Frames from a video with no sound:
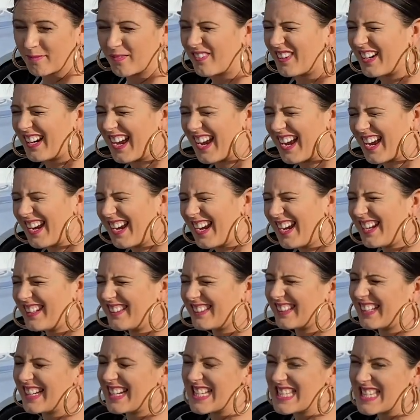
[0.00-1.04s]
We gotta eat
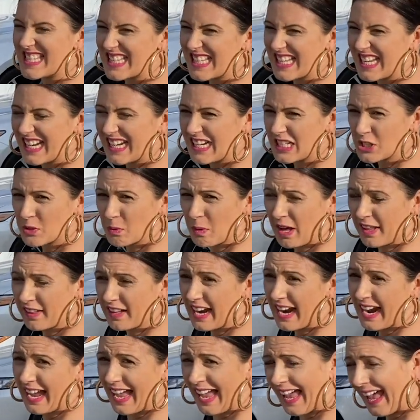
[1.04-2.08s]
these things while they're
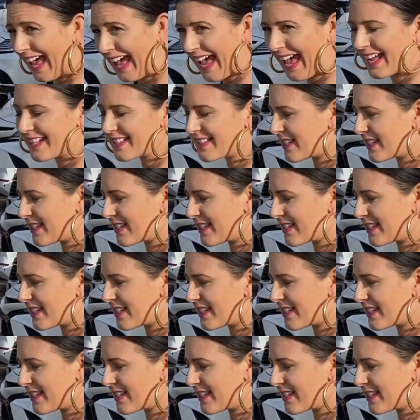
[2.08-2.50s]
hot.